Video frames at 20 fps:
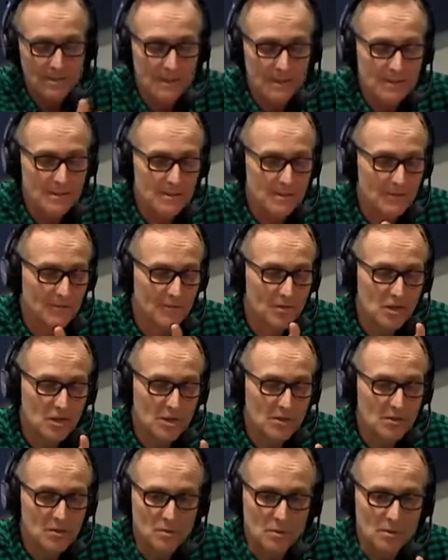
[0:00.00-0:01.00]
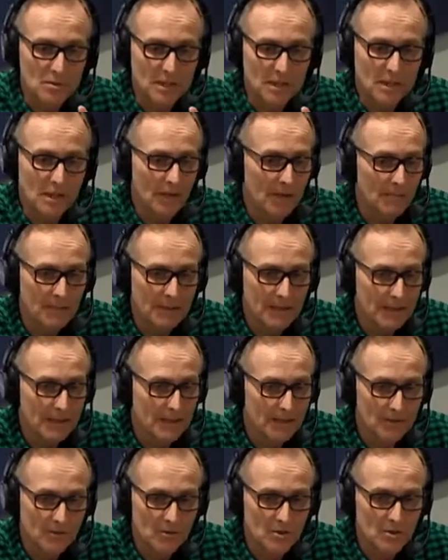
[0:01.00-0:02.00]
as if Jesus was accommodating
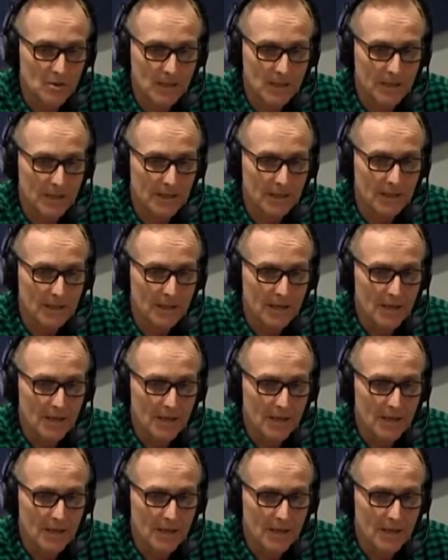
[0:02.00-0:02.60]
their sin.